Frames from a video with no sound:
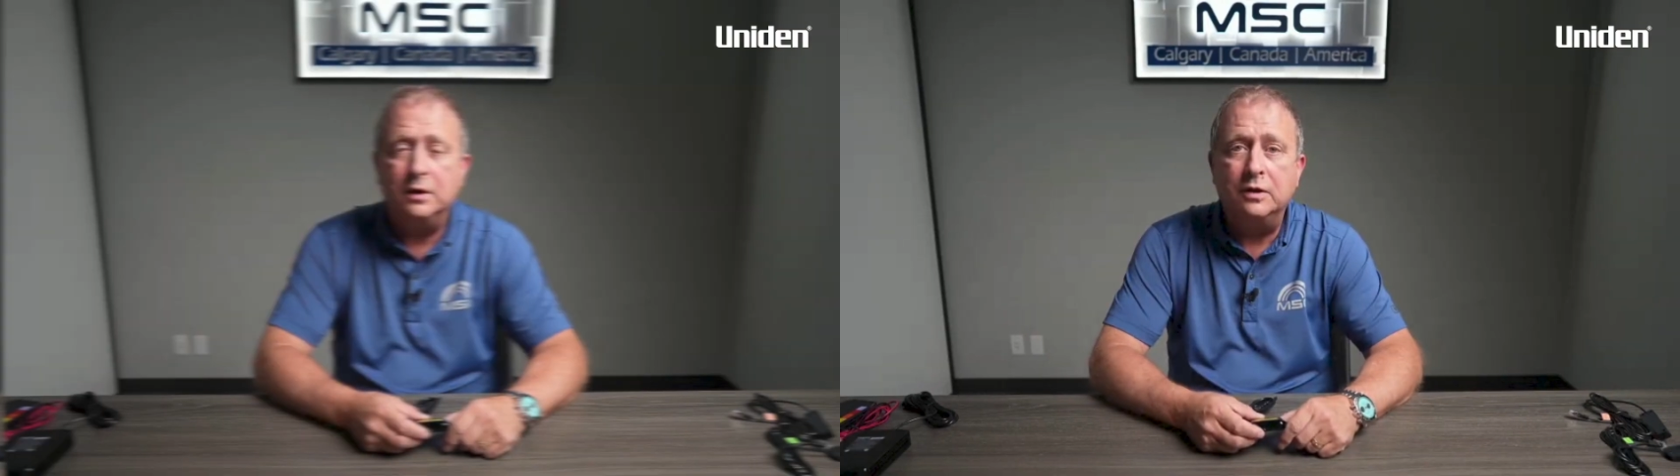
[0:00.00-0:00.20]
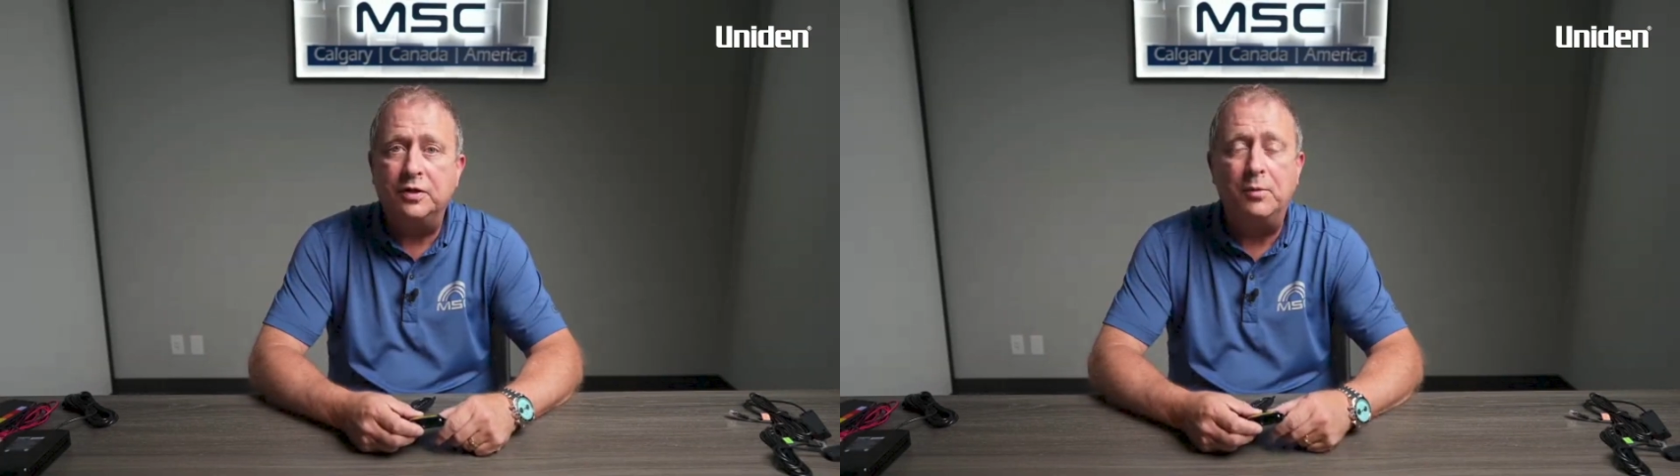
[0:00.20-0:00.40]

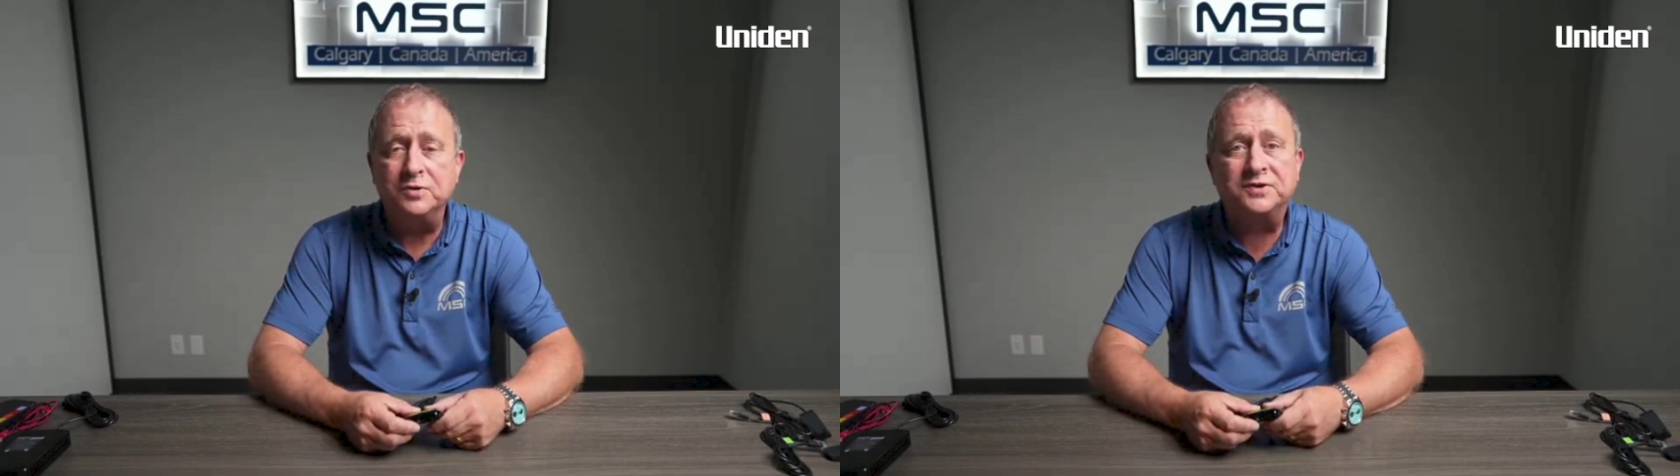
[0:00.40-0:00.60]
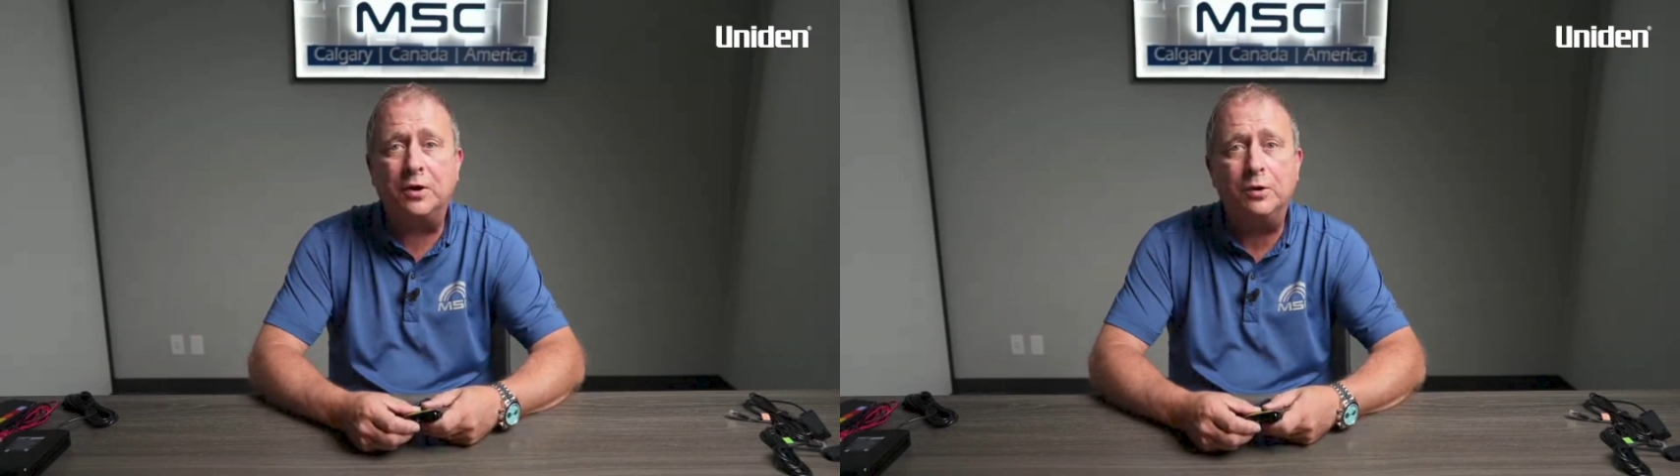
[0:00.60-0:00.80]
The
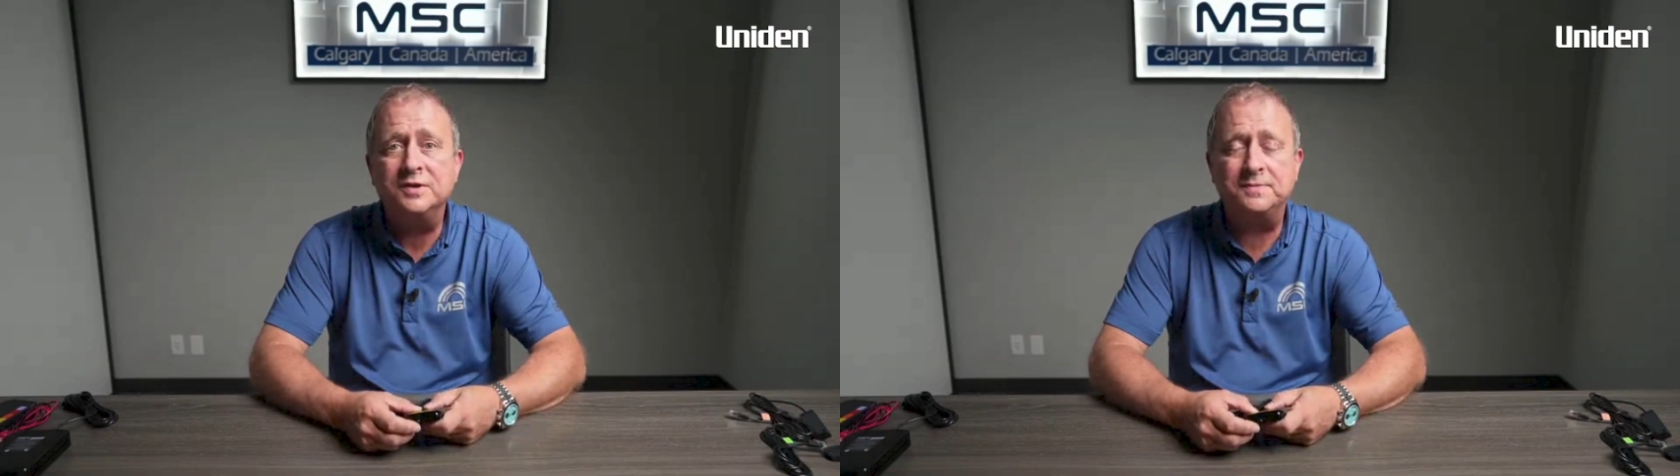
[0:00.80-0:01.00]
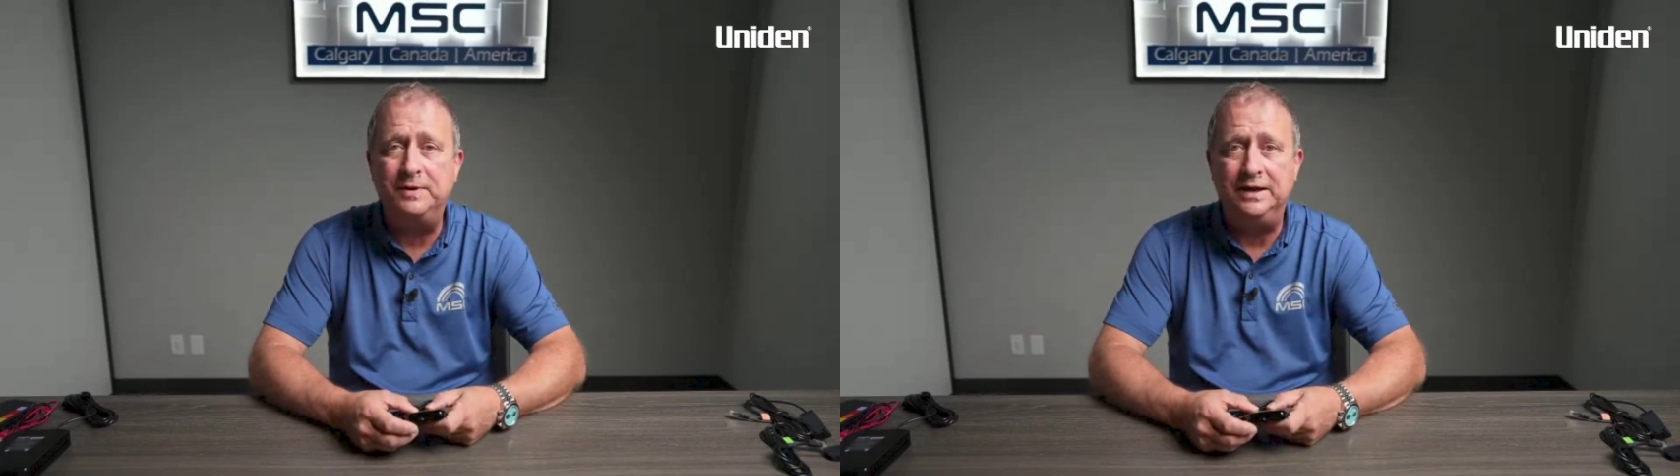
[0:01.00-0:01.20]
most current
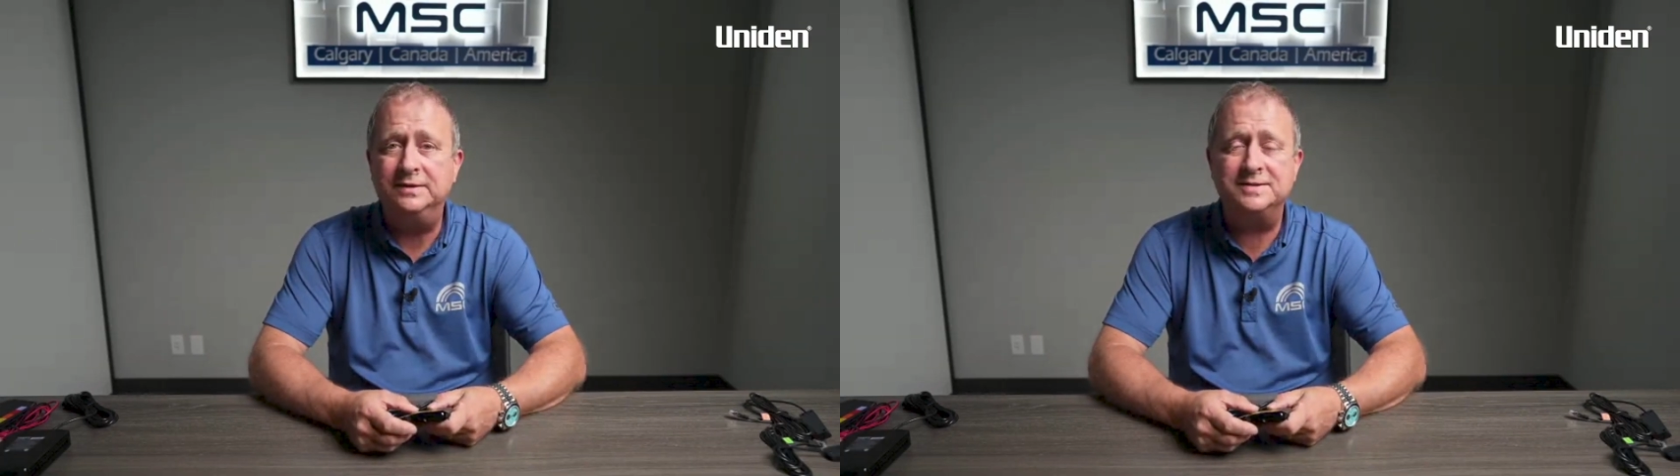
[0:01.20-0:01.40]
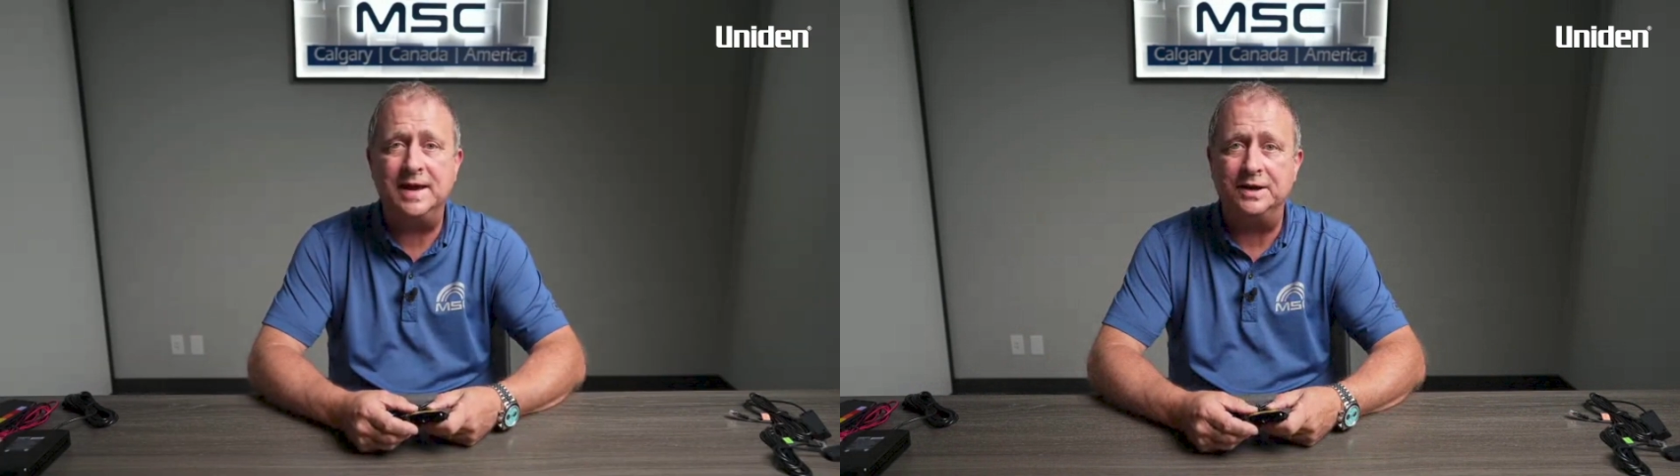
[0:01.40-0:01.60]
speed
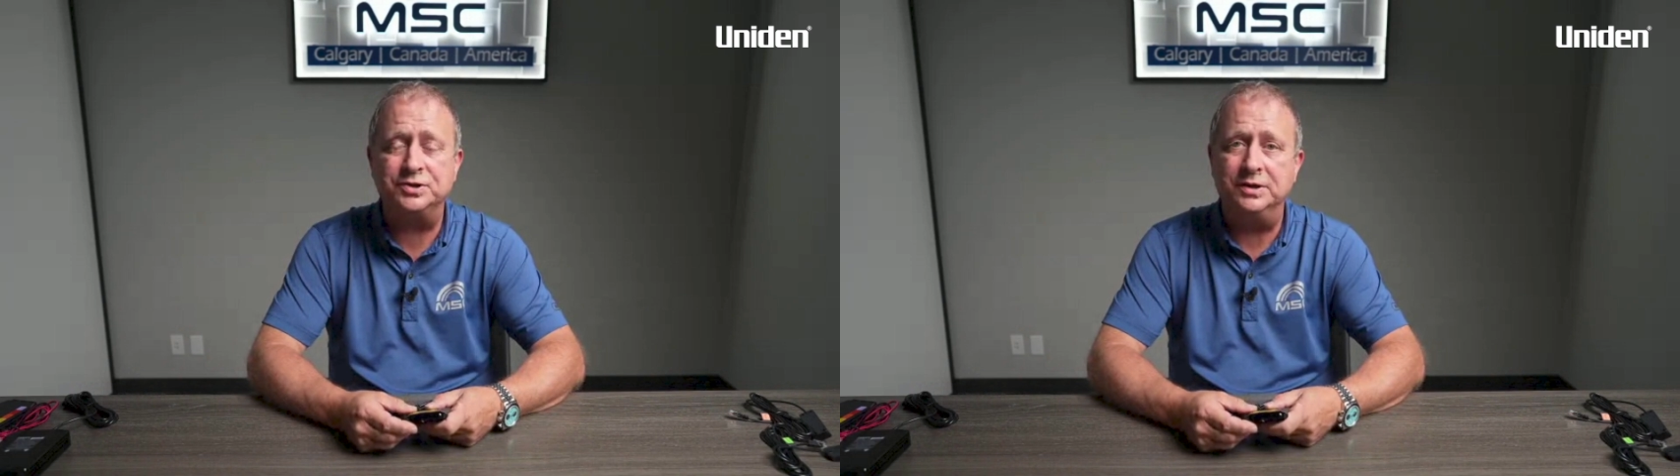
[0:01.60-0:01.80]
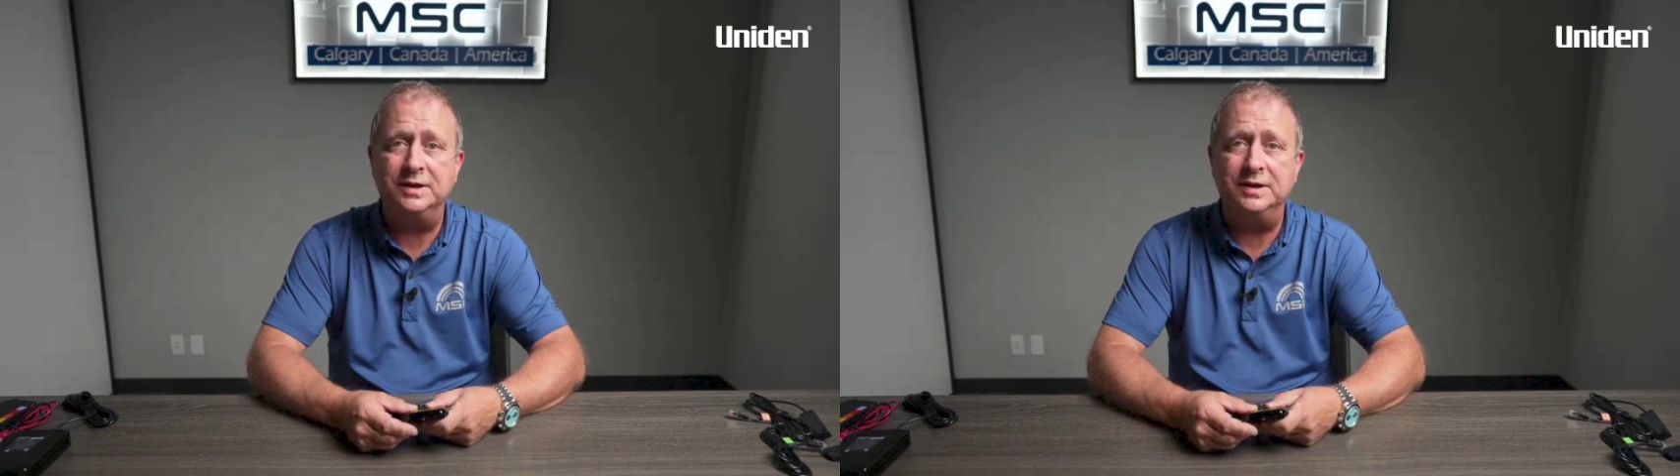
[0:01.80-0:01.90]
detection